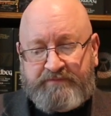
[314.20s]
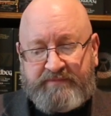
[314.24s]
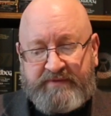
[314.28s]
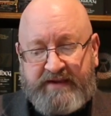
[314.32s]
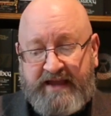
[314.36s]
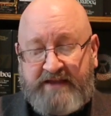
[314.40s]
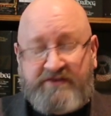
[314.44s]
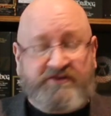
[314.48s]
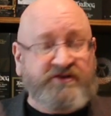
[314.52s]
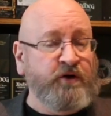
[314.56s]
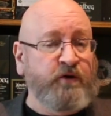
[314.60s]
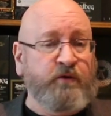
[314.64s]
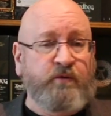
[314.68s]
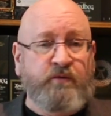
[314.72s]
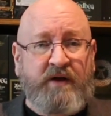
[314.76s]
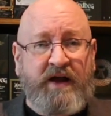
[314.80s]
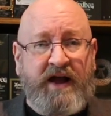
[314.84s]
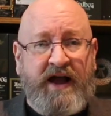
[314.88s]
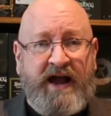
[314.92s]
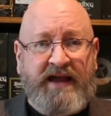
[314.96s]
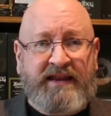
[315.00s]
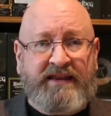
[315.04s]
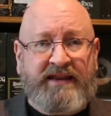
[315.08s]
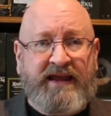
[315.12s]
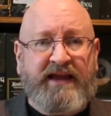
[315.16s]
And so
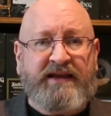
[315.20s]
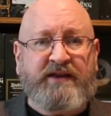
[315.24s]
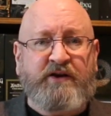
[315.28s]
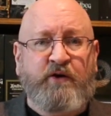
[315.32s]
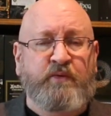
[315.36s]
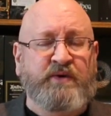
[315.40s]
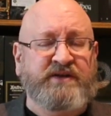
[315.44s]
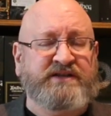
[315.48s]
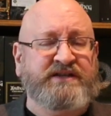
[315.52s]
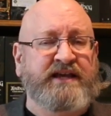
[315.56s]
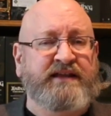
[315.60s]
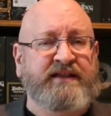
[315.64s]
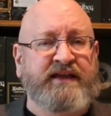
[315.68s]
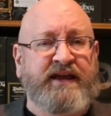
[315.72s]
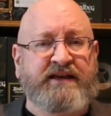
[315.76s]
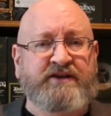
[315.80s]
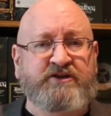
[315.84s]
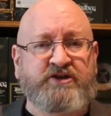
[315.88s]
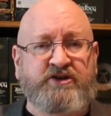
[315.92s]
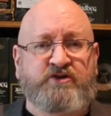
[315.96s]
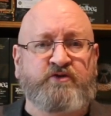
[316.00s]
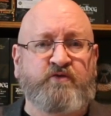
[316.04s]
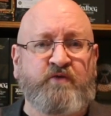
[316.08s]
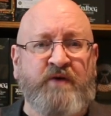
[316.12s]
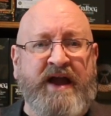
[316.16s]
I like a whiskey that I can
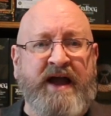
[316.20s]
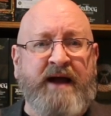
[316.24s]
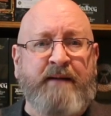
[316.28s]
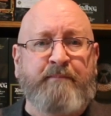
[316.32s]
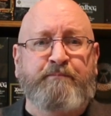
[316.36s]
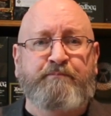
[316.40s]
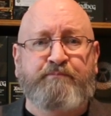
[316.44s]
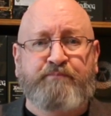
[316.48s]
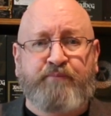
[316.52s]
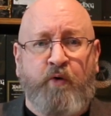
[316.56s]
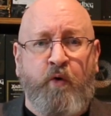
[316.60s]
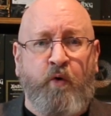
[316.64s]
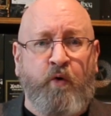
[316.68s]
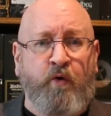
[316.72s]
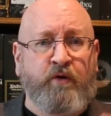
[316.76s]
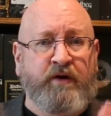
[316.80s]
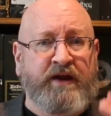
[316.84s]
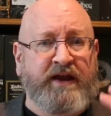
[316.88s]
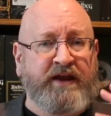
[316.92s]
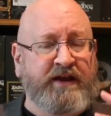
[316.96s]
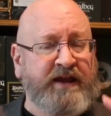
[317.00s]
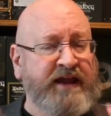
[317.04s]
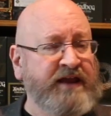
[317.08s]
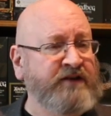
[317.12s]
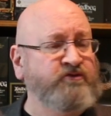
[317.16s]
just grab,
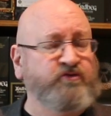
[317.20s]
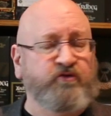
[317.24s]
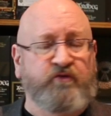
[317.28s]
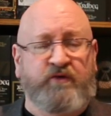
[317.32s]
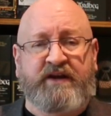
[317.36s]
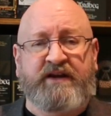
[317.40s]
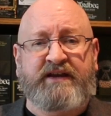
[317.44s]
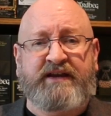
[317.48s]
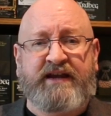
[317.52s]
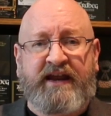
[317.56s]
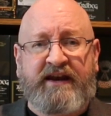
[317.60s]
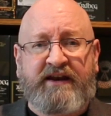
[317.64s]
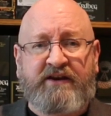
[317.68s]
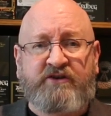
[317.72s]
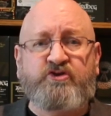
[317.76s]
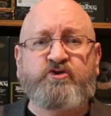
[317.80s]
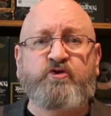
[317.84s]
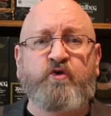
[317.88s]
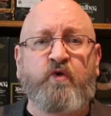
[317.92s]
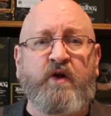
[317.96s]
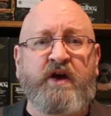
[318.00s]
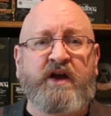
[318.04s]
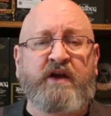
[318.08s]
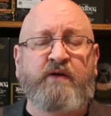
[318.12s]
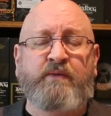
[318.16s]
pour, and drink and
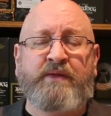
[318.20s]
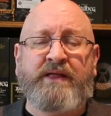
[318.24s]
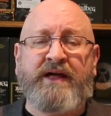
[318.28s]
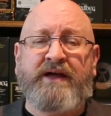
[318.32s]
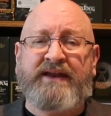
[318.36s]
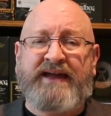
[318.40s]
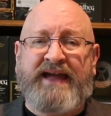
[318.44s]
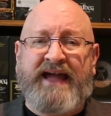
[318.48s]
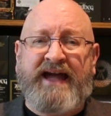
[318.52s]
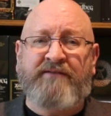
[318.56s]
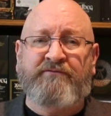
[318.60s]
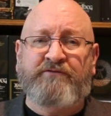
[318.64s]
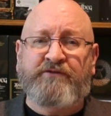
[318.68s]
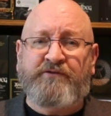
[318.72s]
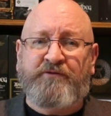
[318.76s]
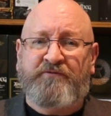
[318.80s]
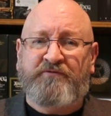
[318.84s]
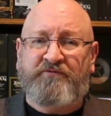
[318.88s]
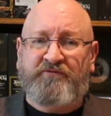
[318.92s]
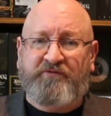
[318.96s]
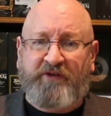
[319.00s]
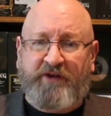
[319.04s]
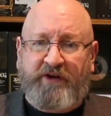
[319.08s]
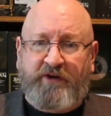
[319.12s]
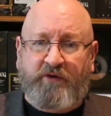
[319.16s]
enjoy without having to
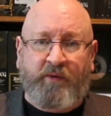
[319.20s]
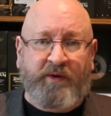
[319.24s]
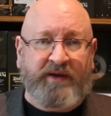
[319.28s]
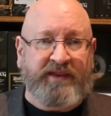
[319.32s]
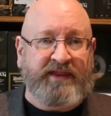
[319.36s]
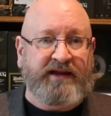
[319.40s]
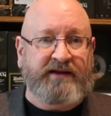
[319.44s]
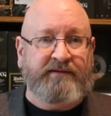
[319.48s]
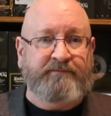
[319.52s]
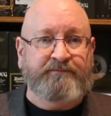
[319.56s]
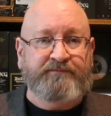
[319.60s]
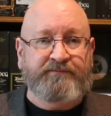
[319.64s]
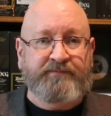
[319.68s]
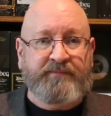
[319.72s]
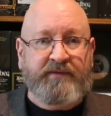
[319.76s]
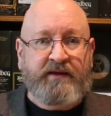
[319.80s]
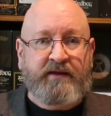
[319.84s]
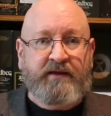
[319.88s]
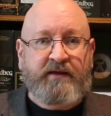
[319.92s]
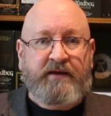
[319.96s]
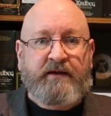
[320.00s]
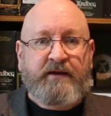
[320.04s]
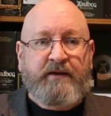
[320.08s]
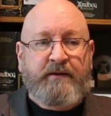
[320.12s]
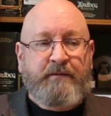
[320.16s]
fiddle with it.
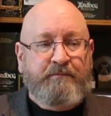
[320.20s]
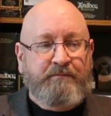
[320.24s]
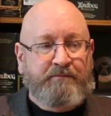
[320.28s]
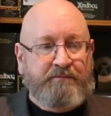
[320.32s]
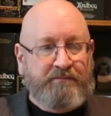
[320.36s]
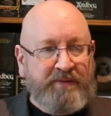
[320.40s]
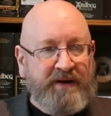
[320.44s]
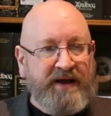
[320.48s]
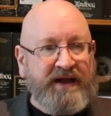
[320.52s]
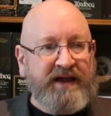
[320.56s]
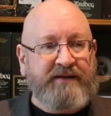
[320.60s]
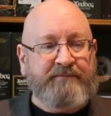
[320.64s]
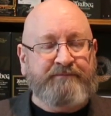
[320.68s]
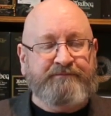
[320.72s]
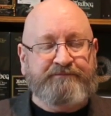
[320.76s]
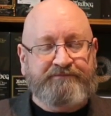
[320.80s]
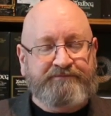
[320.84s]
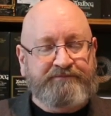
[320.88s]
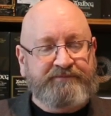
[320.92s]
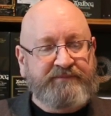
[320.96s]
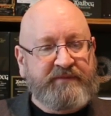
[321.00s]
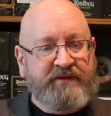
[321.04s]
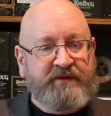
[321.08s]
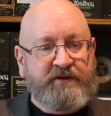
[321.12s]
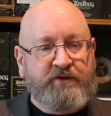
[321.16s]
But
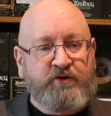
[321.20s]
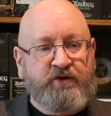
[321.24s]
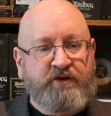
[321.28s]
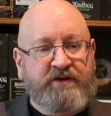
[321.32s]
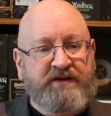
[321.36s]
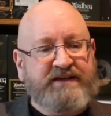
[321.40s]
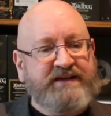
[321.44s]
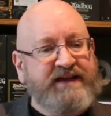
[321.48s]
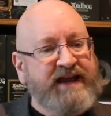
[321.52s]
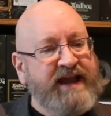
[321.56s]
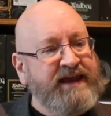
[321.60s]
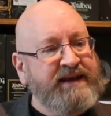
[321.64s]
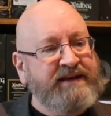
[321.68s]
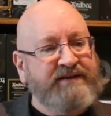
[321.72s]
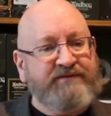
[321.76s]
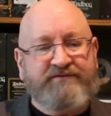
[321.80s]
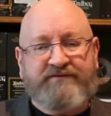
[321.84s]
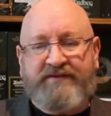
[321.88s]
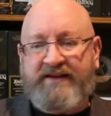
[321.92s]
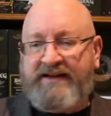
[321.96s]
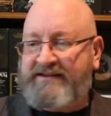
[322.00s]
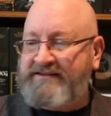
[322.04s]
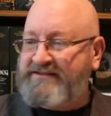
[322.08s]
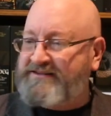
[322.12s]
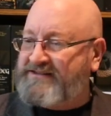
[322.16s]
you can kind of
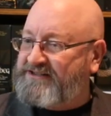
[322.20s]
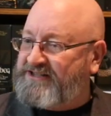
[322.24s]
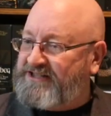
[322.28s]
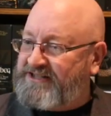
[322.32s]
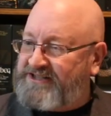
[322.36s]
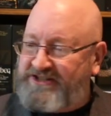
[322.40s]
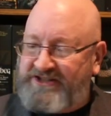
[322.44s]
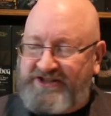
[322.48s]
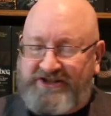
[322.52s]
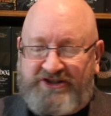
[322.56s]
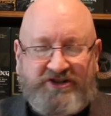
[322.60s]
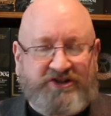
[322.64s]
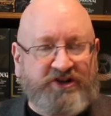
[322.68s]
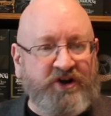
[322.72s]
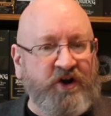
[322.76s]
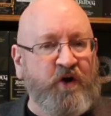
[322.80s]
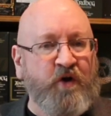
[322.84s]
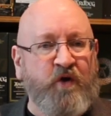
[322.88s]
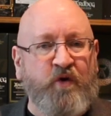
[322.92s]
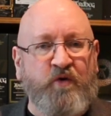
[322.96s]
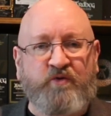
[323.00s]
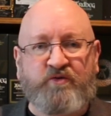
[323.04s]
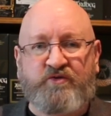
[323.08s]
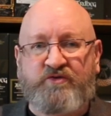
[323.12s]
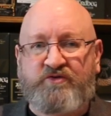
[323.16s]
like just
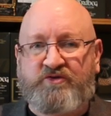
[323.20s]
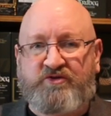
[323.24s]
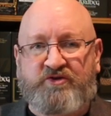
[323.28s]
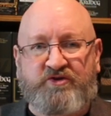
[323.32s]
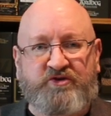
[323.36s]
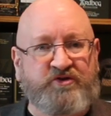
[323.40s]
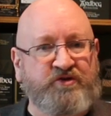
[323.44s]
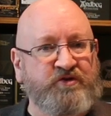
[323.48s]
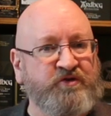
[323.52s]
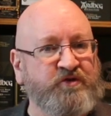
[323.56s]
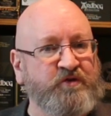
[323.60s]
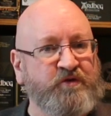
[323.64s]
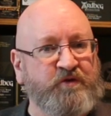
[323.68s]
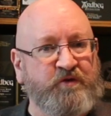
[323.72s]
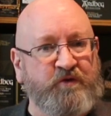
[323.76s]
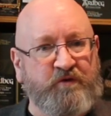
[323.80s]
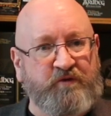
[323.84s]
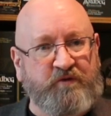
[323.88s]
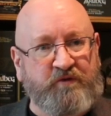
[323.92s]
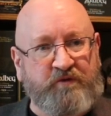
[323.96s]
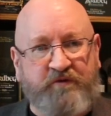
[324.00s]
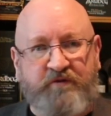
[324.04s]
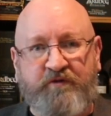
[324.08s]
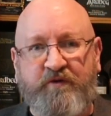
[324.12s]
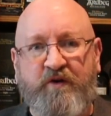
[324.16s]
go too
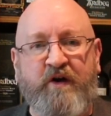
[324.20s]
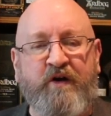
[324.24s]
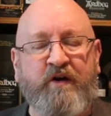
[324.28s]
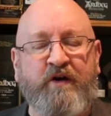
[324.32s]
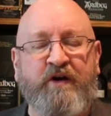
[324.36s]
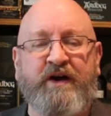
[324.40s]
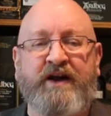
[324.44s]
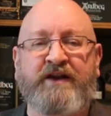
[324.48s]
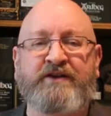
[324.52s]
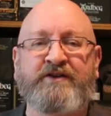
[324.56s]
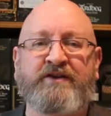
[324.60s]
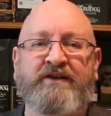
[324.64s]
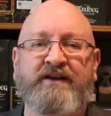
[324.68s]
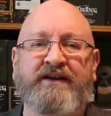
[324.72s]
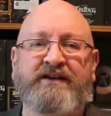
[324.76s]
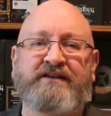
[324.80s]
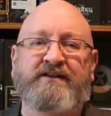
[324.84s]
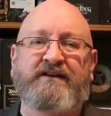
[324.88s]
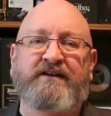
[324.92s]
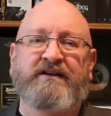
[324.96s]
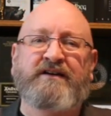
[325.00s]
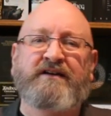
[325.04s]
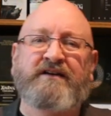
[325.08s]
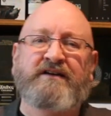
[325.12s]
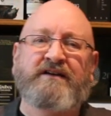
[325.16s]
far and you're
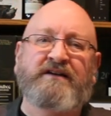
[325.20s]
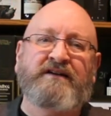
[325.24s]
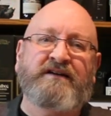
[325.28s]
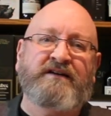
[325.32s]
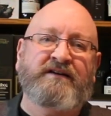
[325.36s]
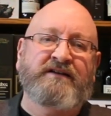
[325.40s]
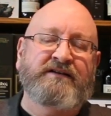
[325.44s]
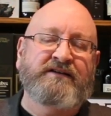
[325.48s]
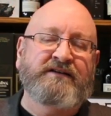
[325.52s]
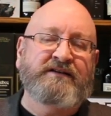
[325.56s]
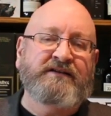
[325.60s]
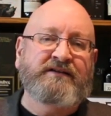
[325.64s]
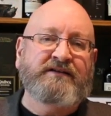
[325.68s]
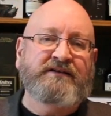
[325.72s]
like, oh,